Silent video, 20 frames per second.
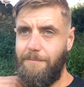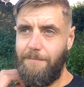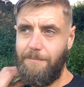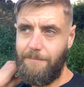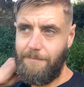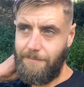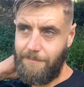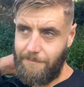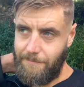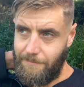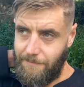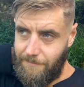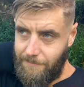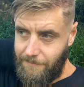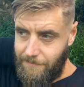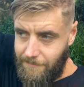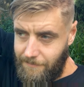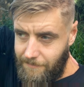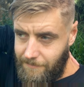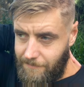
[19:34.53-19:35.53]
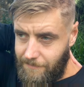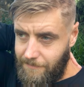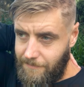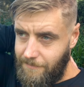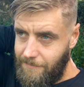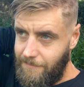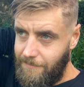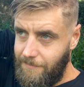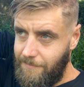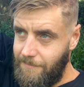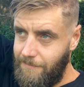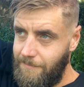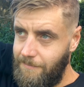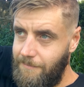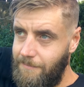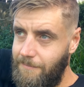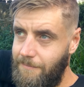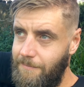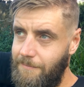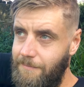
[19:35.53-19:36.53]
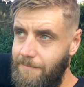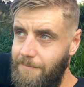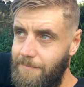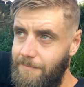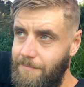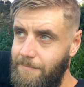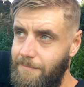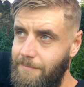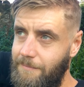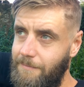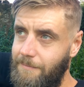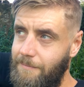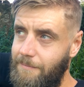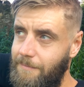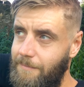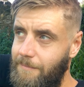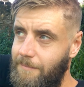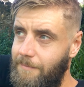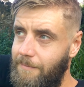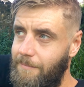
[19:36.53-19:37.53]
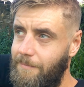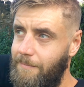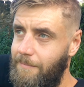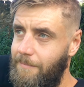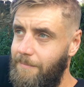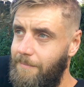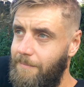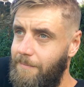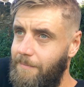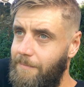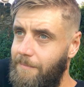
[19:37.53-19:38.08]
[no speech]